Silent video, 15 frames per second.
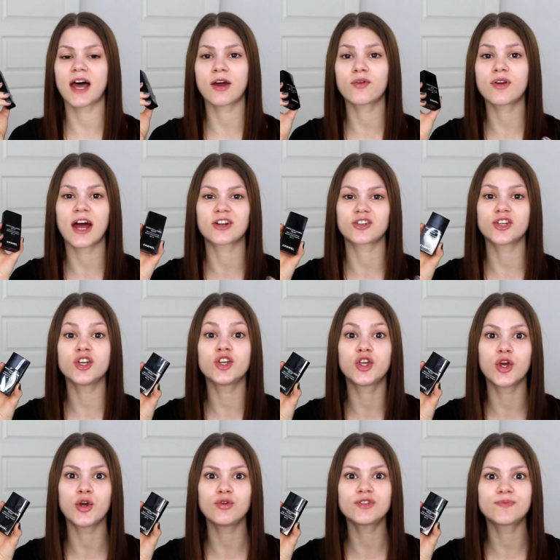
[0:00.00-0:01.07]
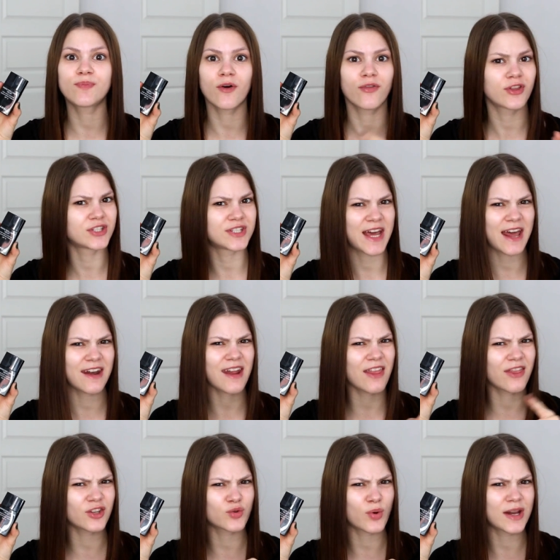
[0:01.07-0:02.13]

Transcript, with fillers: I could actually use both the 10 and the